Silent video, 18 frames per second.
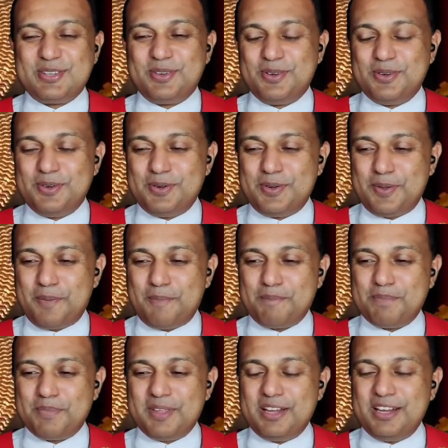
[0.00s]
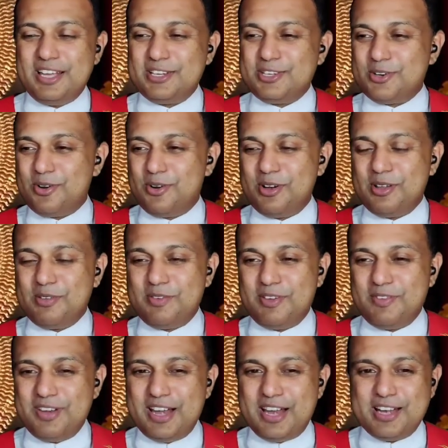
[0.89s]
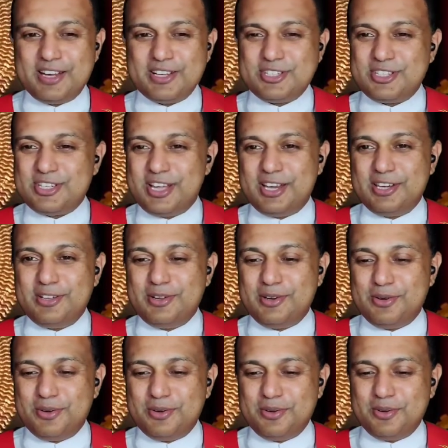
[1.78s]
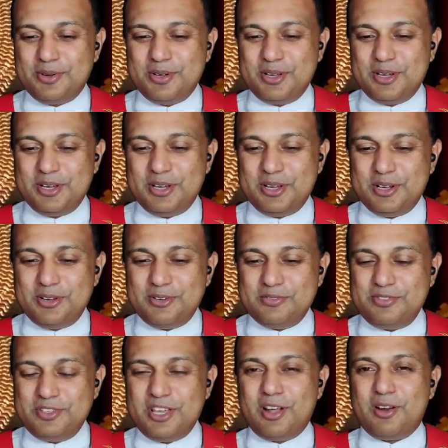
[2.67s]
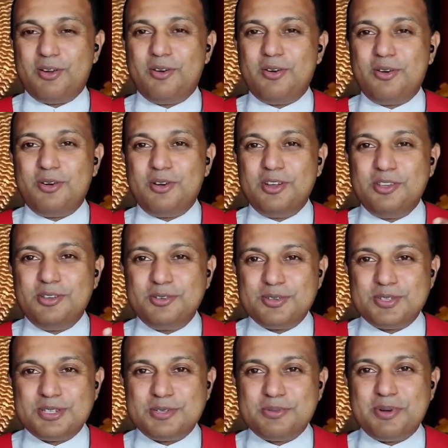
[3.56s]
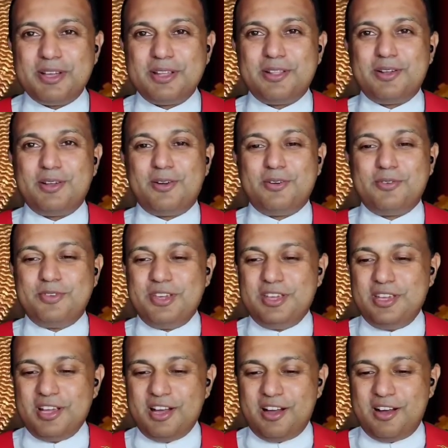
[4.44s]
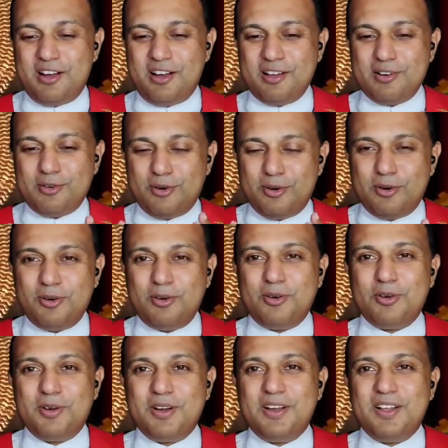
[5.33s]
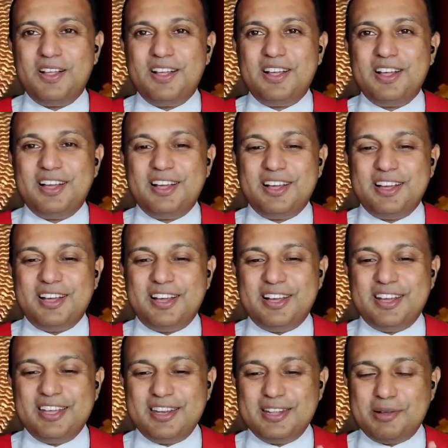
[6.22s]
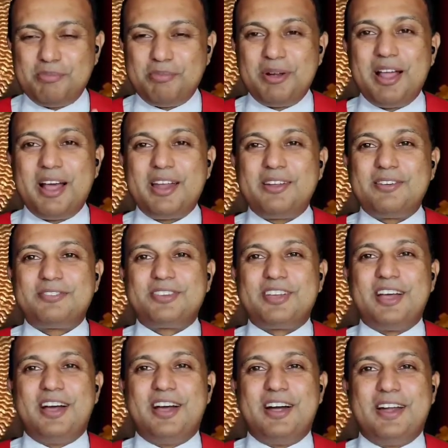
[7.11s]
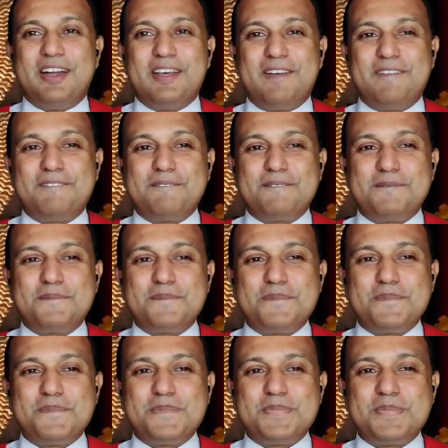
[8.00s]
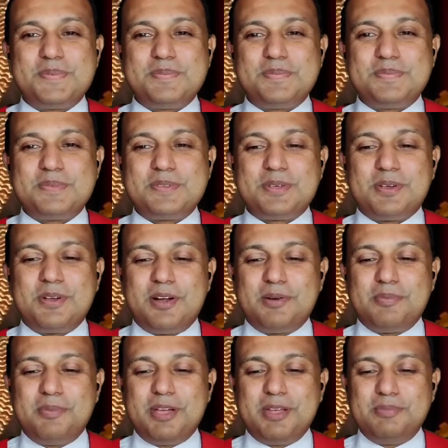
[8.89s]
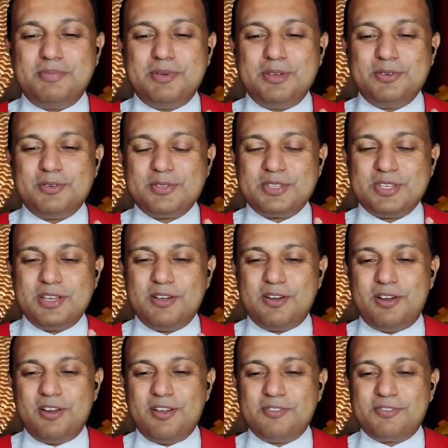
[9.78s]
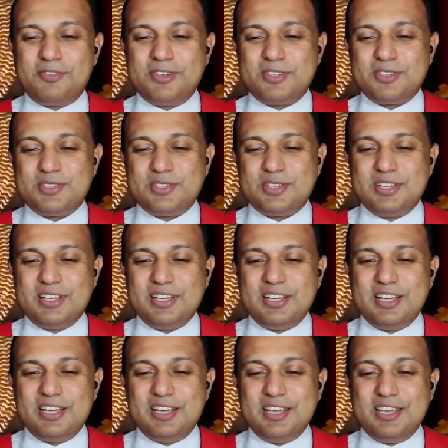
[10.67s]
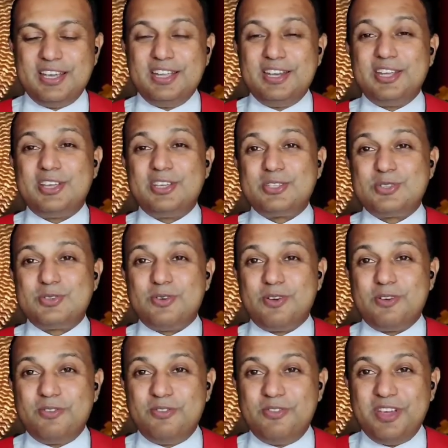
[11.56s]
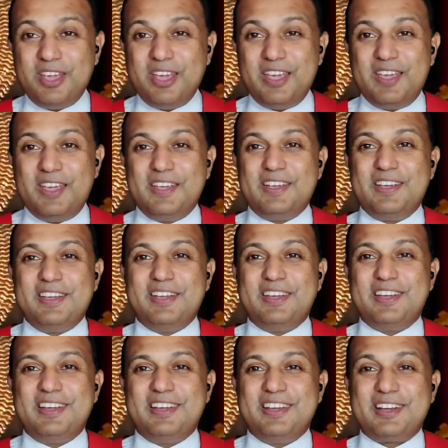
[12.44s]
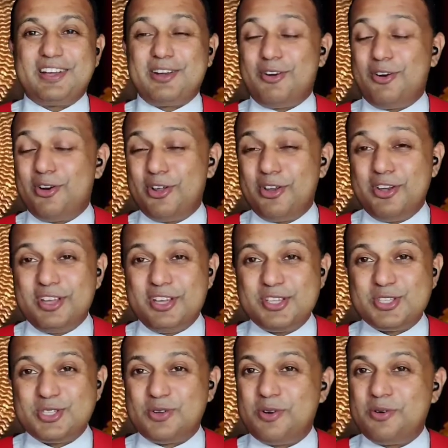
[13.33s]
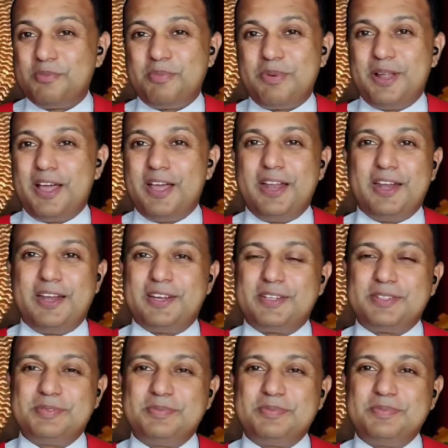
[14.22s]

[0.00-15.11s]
So later only we will understand, you know, we are all used by the Lord. We are all in the plan of God. So God might be using all of us in His own way, according to His own plan.